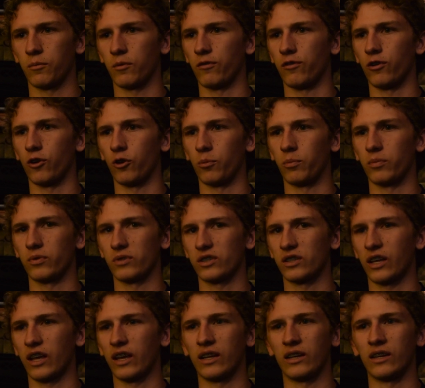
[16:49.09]
of hope,
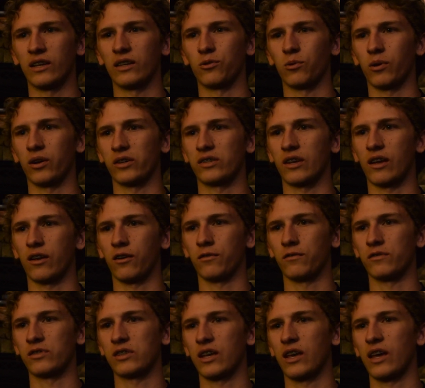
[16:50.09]
saying to
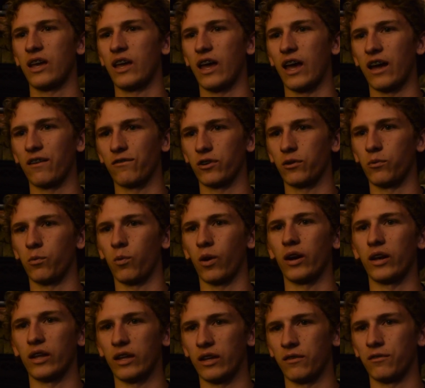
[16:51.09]
ourselves every
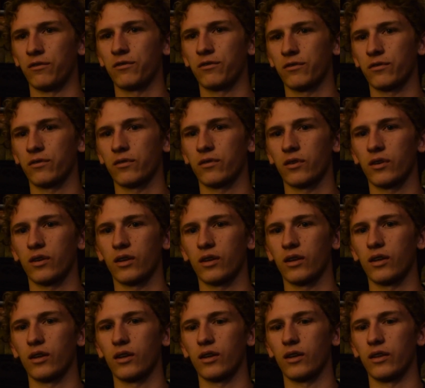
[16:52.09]
what if
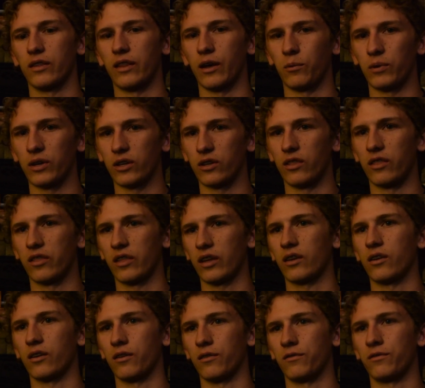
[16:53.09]
that we could
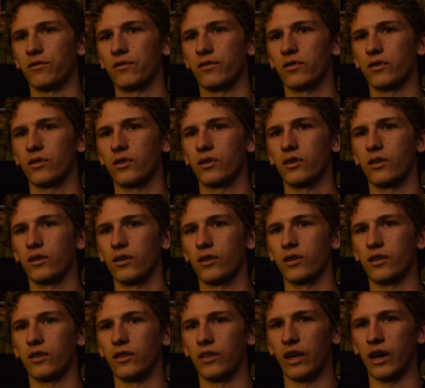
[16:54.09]
think of
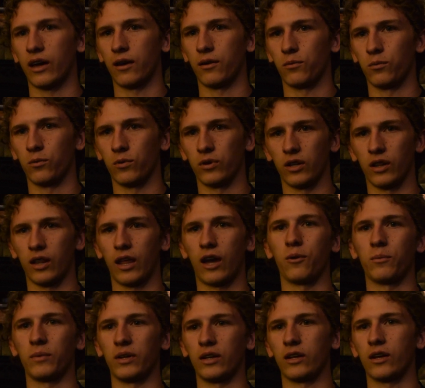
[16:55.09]
that would allow
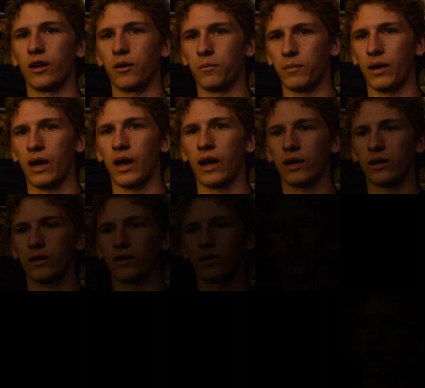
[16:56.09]
me to come back.
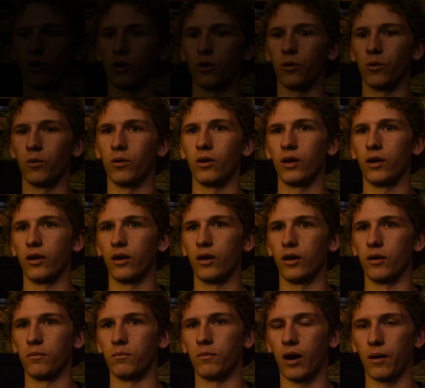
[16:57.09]
So
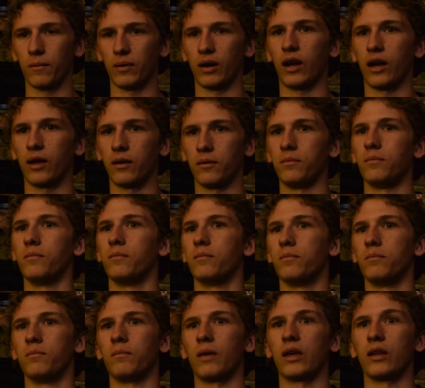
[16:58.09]
Mom and I
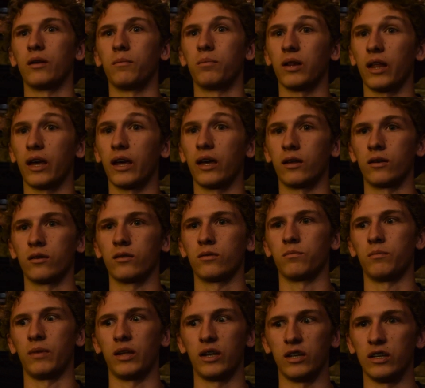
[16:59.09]
made a plan,
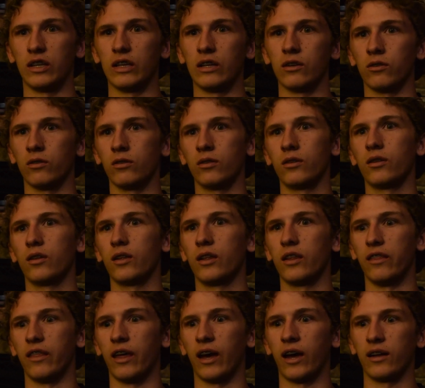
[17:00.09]
made a deal,
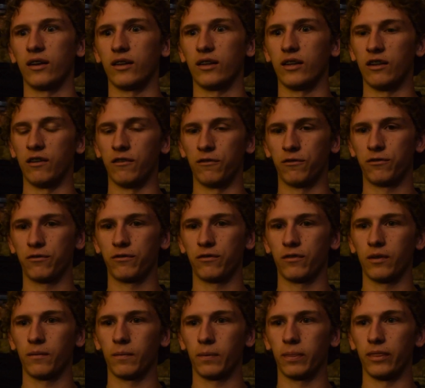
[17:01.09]
that if
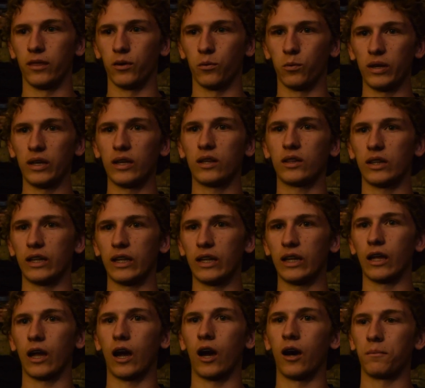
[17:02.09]
the week
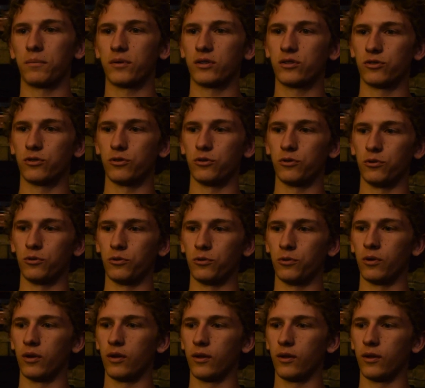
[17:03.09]
leading up to